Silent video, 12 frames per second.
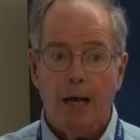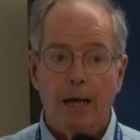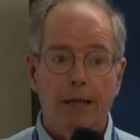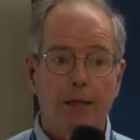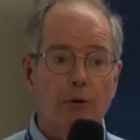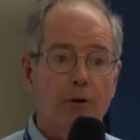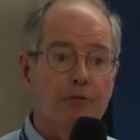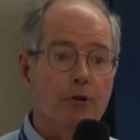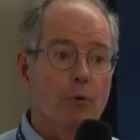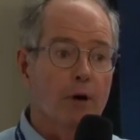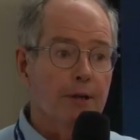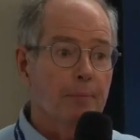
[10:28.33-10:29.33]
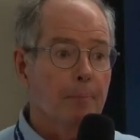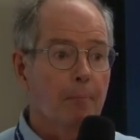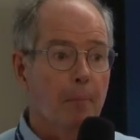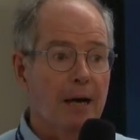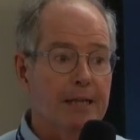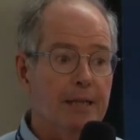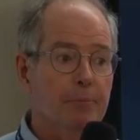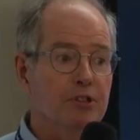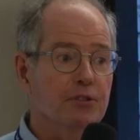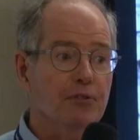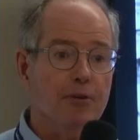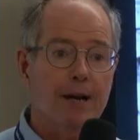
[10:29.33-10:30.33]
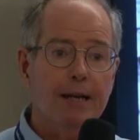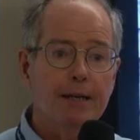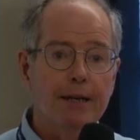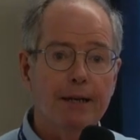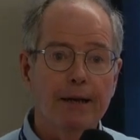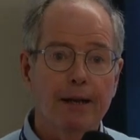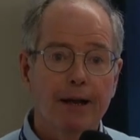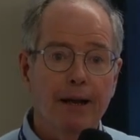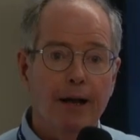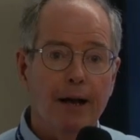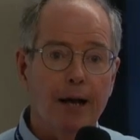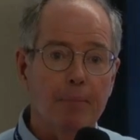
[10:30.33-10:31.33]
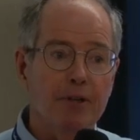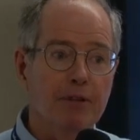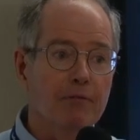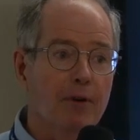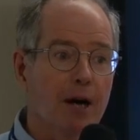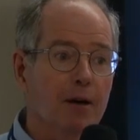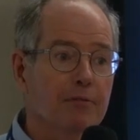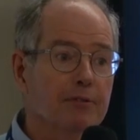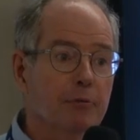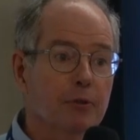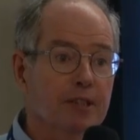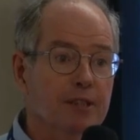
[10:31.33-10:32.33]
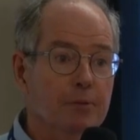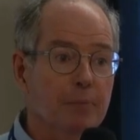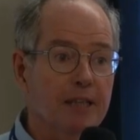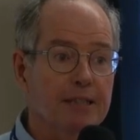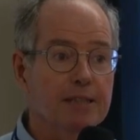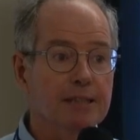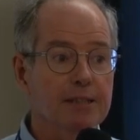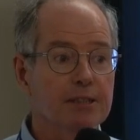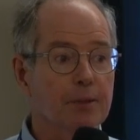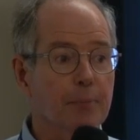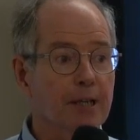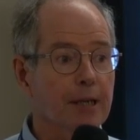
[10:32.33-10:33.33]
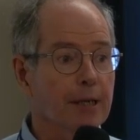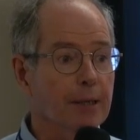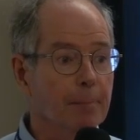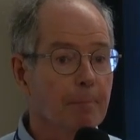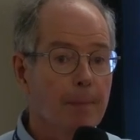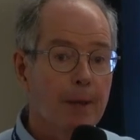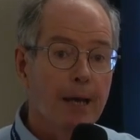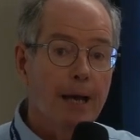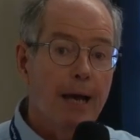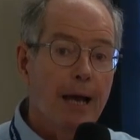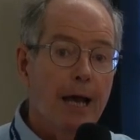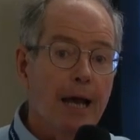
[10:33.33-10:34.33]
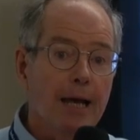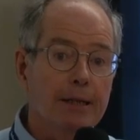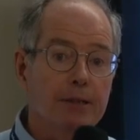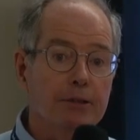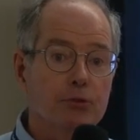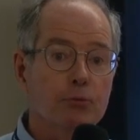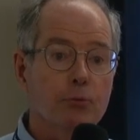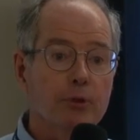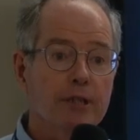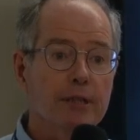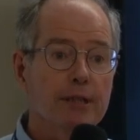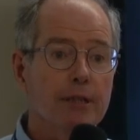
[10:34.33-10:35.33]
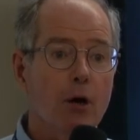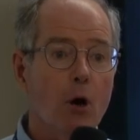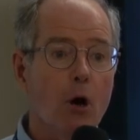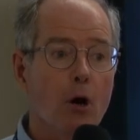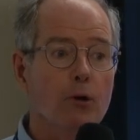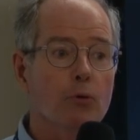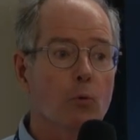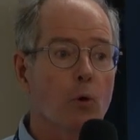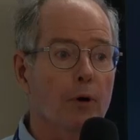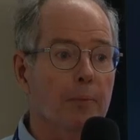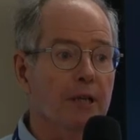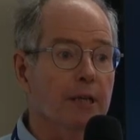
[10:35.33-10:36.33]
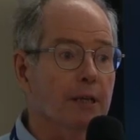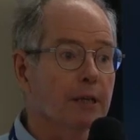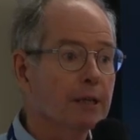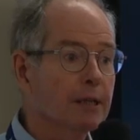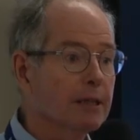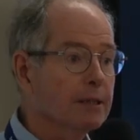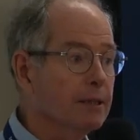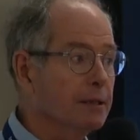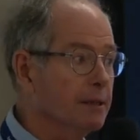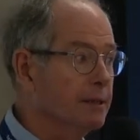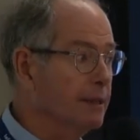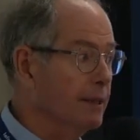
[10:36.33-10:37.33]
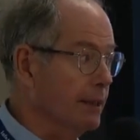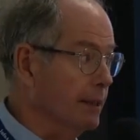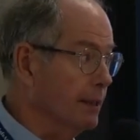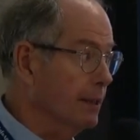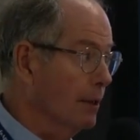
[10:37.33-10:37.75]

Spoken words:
Hello, everyone. My name is Fred. I've been involved with this place since the beginning, and it is really heartwarming to see